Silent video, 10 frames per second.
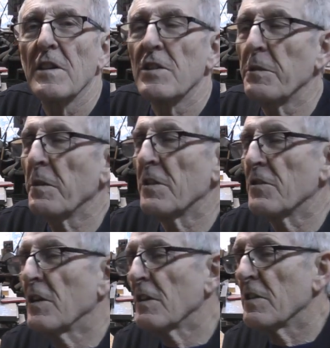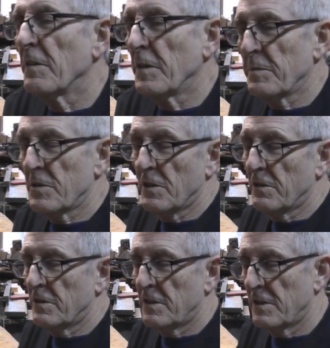She wants 6 of them.
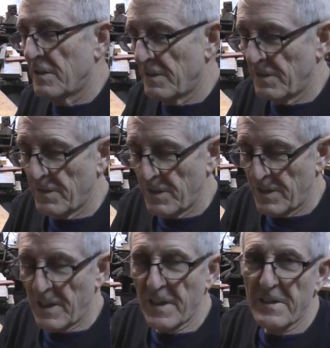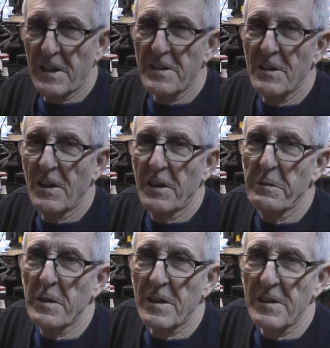So it takes a lot of
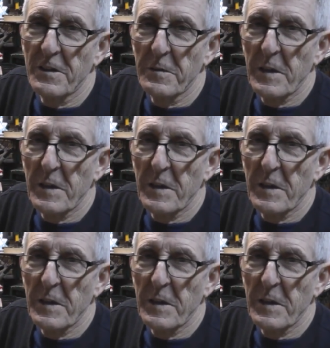work though to